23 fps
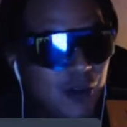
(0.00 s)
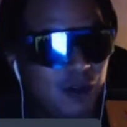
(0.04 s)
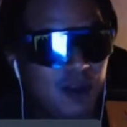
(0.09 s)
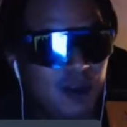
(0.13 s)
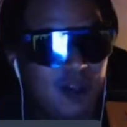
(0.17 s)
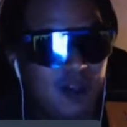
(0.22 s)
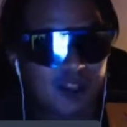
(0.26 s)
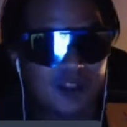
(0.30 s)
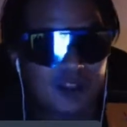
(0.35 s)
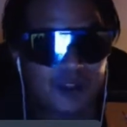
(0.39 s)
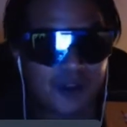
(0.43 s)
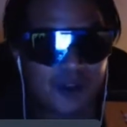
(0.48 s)
need
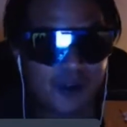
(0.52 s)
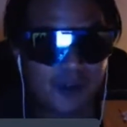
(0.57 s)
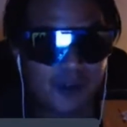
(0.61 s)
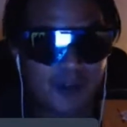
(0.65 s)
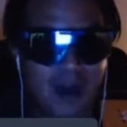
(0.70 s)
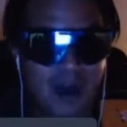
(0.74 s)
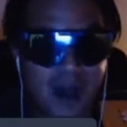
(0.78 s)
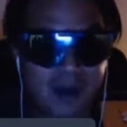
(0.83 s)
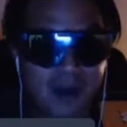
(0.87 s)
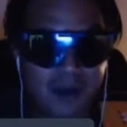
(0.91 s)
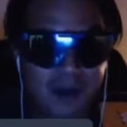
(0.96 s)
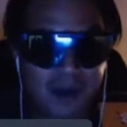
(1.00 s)
to star
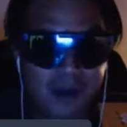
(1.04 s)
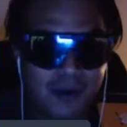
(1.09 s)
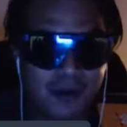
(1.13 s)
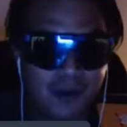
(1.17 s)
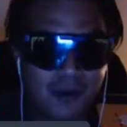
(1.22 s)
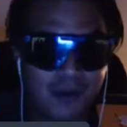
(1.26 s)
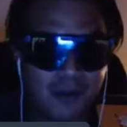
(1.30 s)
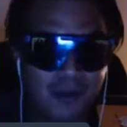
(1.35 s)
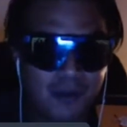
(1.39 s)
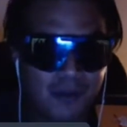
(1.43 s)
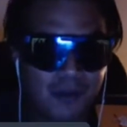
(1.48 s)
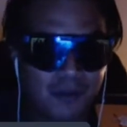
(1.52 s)
power.
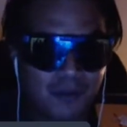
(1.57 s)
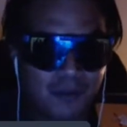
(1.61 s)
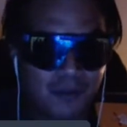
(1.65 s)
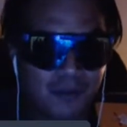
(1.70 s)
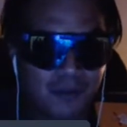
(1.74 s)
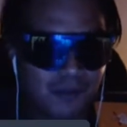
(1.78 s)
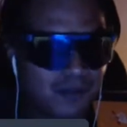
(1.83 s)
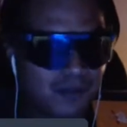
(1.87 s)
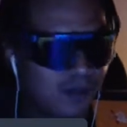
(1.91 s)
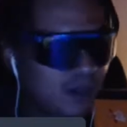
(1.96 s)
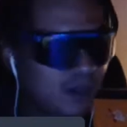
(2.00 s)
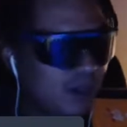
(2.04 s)

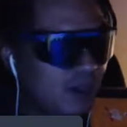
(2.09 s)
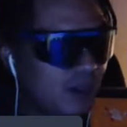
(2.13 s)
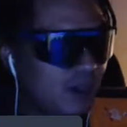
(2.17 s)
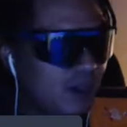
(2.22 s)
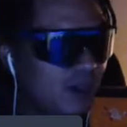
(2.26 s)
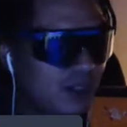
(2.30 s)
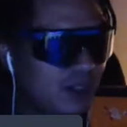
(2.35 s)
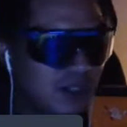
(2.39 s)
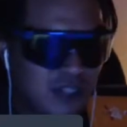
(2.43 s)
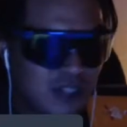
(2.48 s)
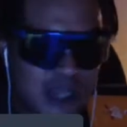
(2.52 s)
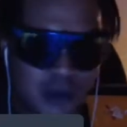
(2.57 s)

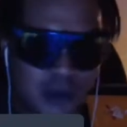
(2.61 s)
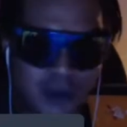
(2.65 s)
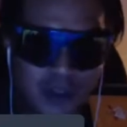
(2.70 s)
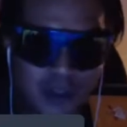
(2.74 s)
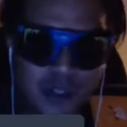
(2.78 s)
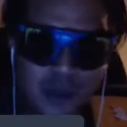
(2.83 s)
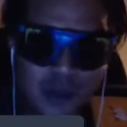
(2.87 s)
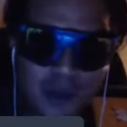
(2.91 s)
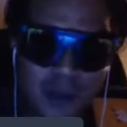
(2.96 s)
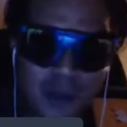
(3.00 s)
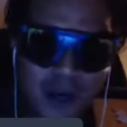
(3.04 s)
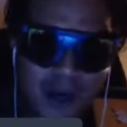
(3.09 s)
Say what
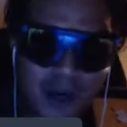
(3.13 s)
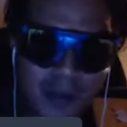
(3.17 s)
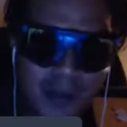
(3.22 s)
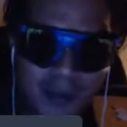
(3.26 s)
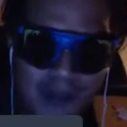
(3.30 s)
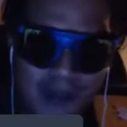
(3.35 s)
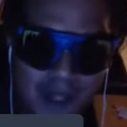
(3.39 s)
you want about